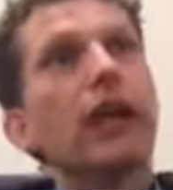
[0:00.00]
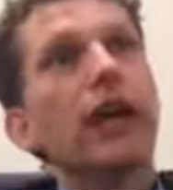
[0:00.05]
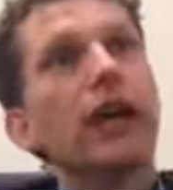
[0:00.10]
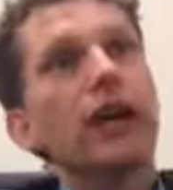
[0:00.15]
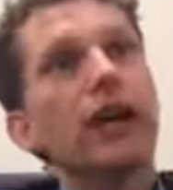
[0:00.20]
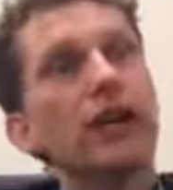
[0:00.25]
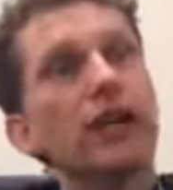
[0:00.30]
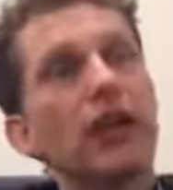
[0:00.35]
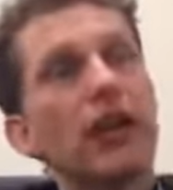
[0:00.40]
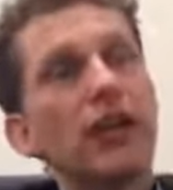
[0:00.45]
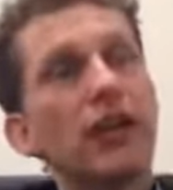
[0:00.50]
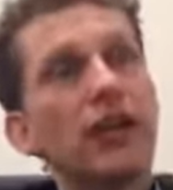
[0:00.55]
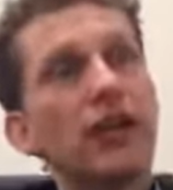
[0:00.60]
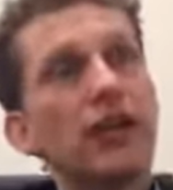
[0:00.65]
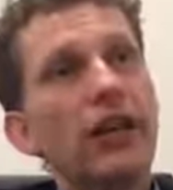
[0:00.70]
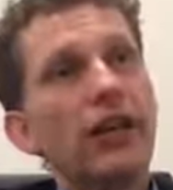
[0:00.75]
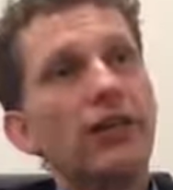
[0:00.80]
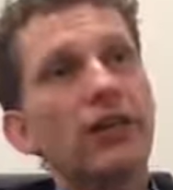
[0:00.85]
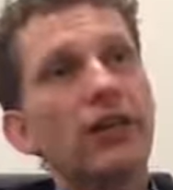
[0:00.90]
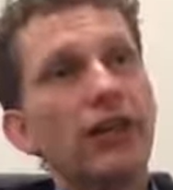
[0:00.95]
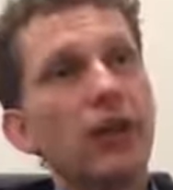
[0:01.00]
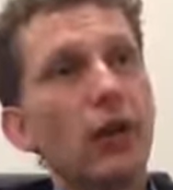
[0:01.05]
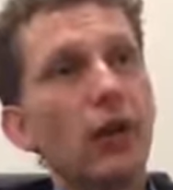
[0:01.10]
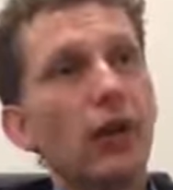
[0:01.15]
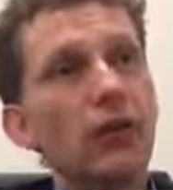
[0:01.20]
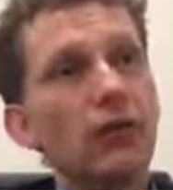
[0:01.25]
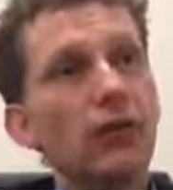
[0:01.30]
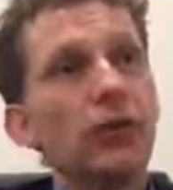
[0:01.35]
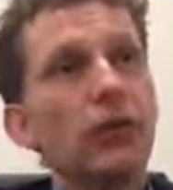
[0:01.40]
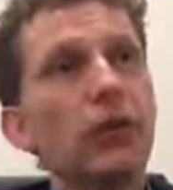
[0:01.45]
and identify the
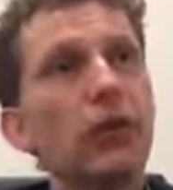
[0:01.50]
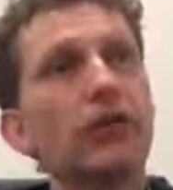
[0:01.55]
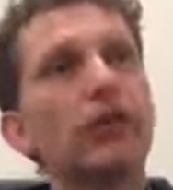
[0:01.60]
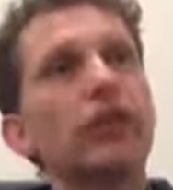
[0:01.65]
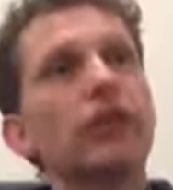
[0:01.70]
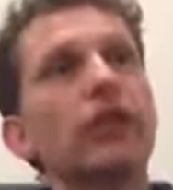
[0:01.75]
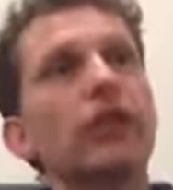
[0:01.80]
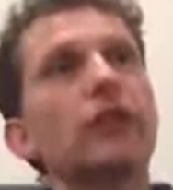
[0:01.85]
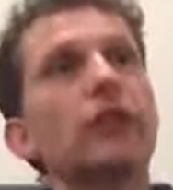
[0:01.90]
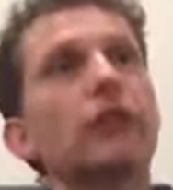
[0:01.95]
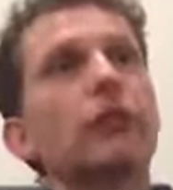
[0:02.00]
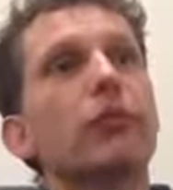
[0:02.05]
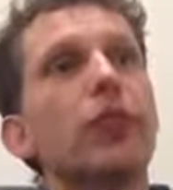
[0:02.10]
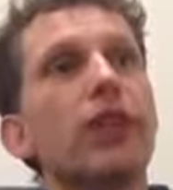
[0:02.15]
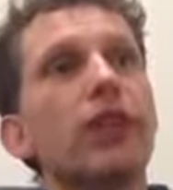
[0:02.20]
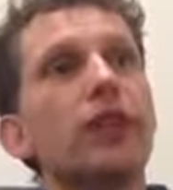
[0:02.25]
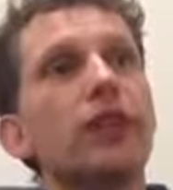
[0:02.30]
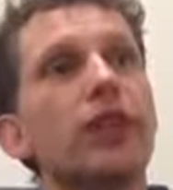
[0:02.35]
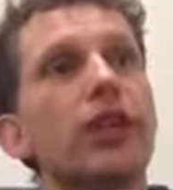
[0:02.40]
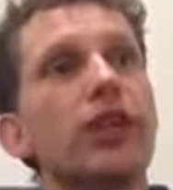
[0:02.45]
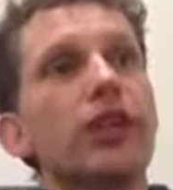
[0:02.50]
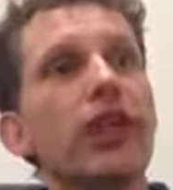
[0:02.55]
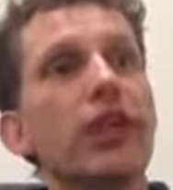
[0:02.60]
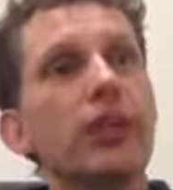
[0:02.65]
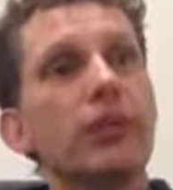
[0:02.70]
hotspots in the supply chain.